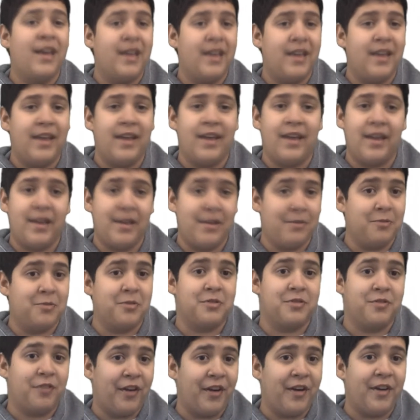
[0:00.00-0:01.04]
he
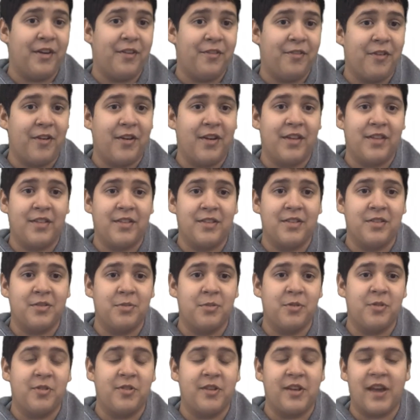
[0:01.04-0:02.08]
was very funny in this
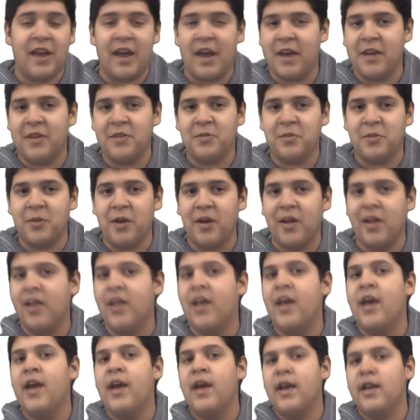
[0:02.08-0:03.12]
movie as well.
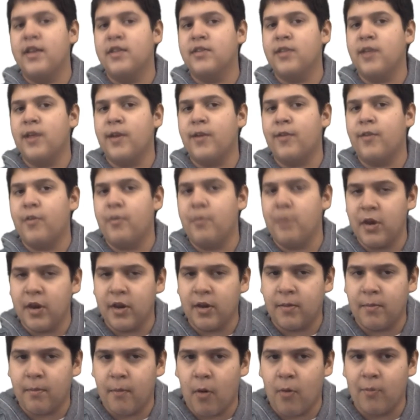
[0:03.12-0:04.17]
He has a lot of
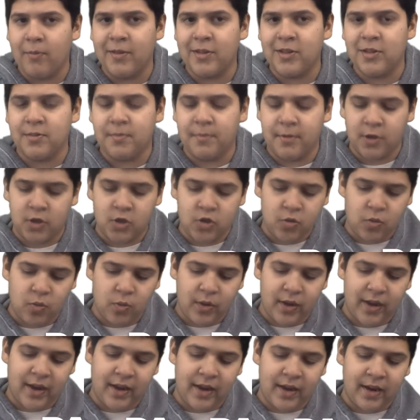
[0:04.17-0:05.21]
comedic moments
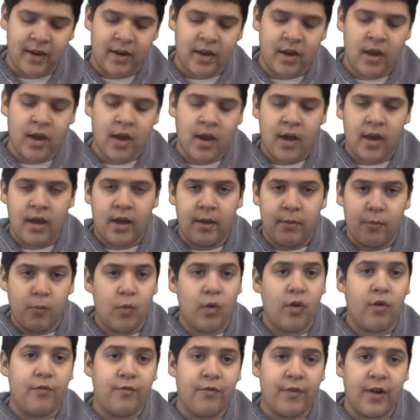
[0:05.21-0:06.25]
between
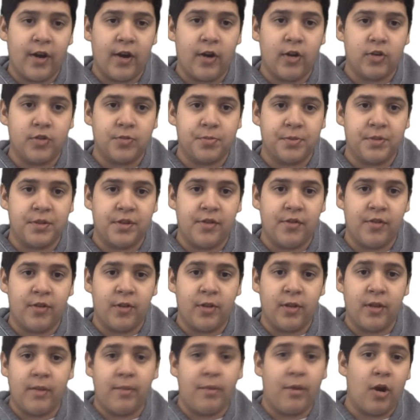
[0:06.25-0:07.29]
Will Ferrell
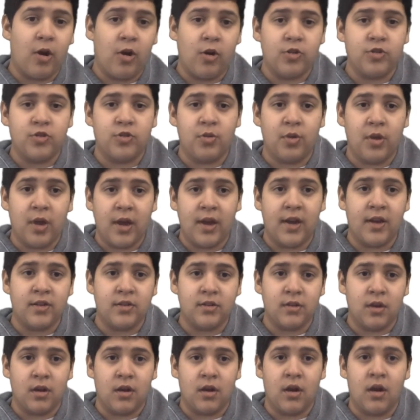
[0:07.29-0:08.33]
specifically, but also he has
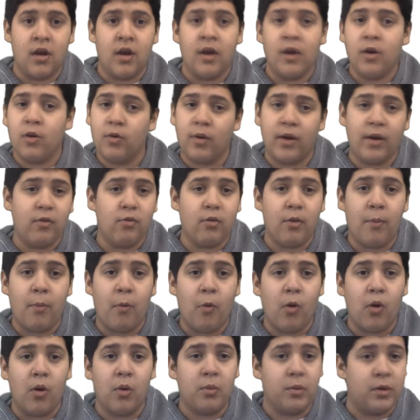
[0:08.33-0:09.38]
a great
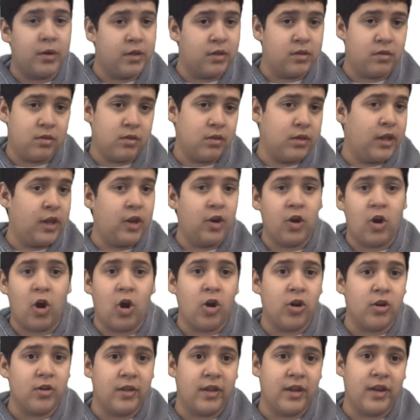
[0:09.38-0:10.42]
rapport with Linda
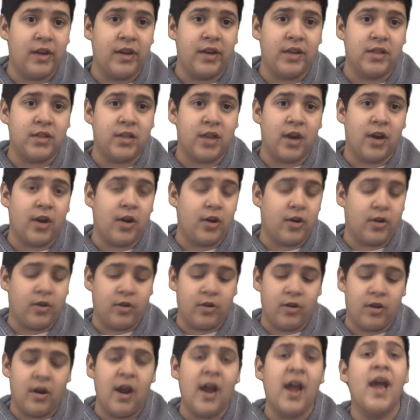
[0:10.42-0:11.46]
Cardellini's
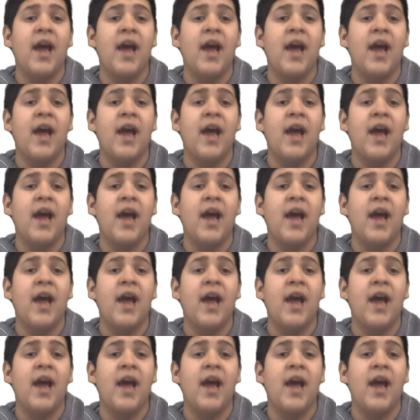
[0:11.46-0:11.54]
character,